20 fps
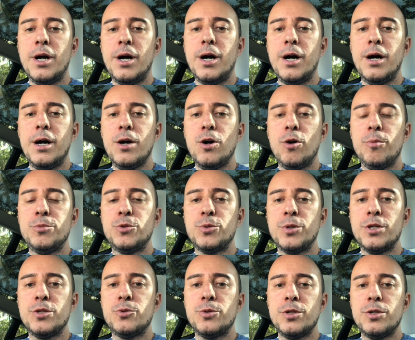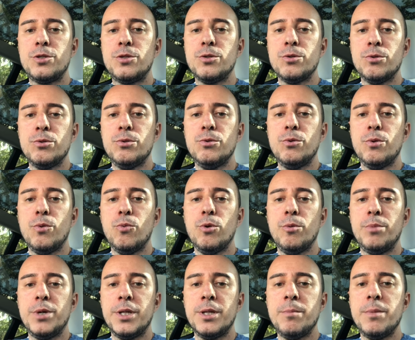I hope 2022 will
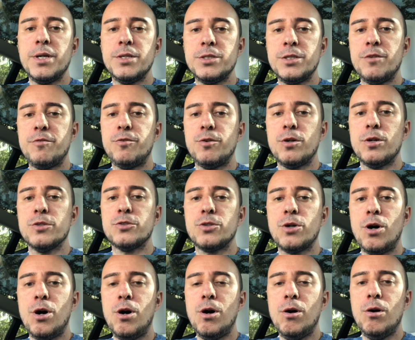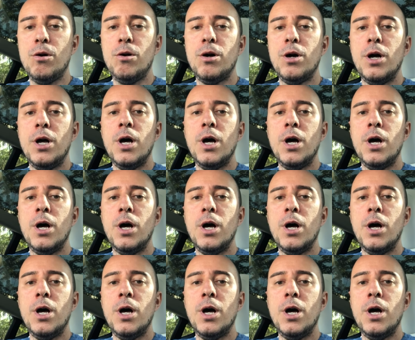be an amazing year for us all.